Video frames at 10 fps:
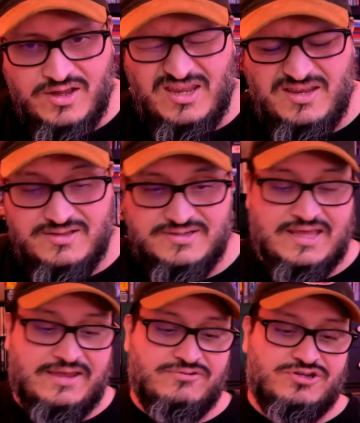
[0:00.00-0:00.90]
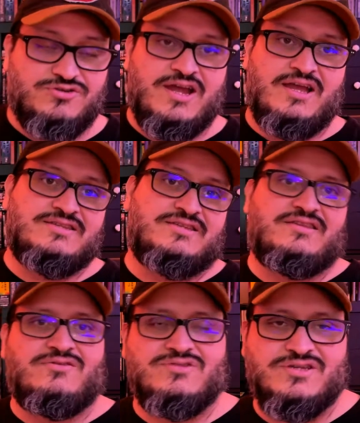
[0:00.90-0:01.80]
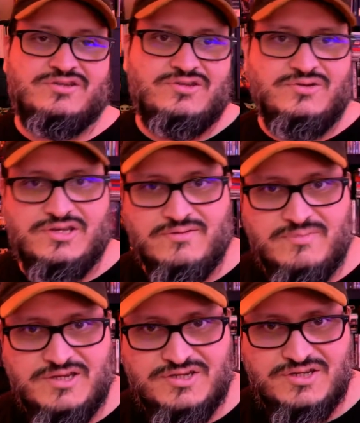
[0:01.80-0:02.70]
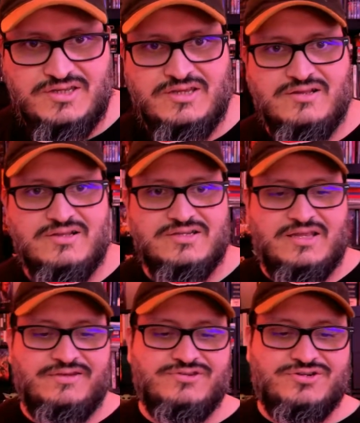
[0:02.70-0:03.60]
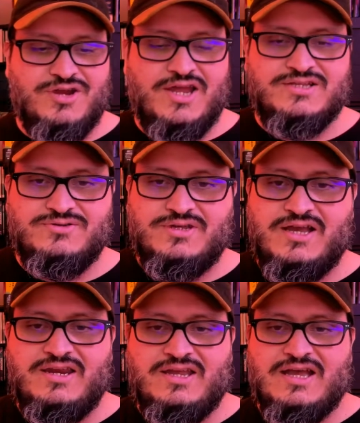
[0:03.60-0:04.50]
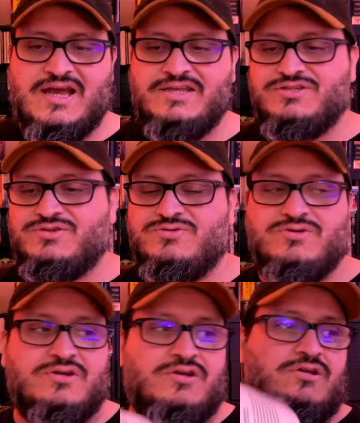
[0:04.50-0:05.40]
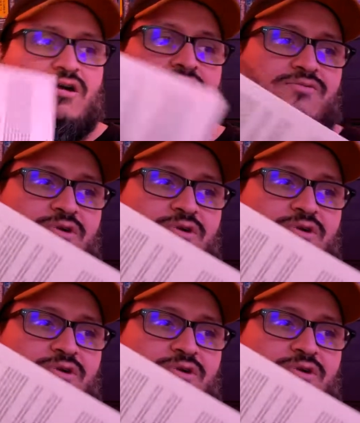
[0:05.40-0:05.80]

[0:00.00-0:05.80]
English language tracks, and then there was a newly commissioned English language track. So it kind of guides you on